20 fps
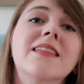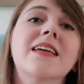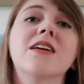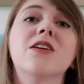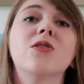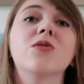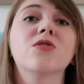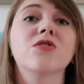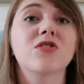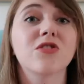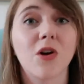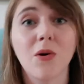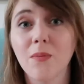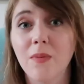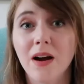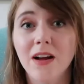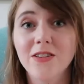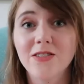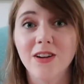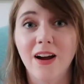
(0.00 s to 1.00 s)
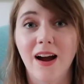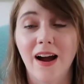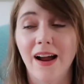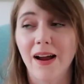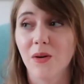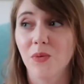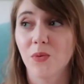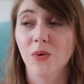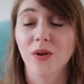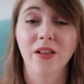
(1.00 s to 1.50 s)
Thank you so much. I
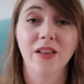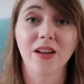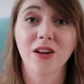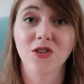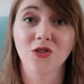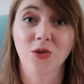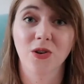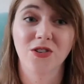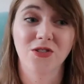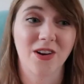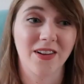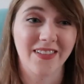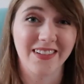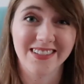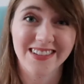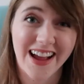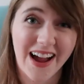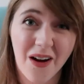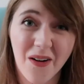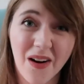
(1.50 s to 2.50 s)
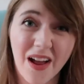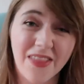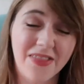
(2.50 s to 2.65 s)
really enjoyed trying this out.